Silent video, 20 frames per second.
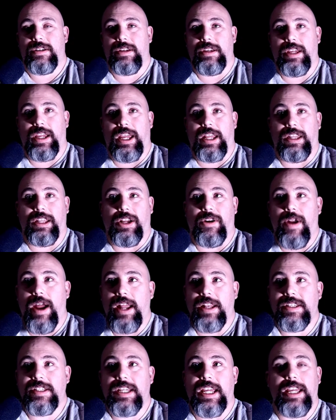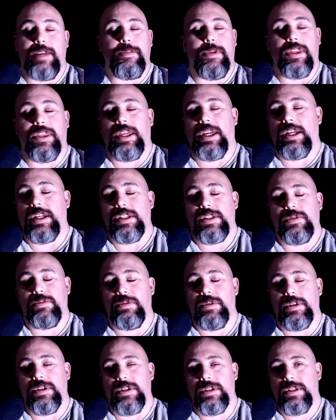in the grand scheme of things,
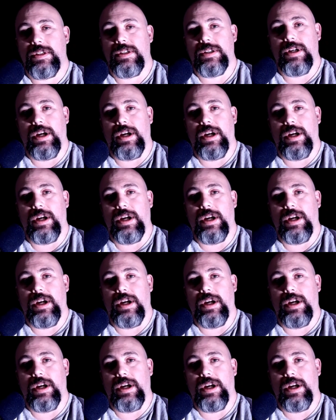was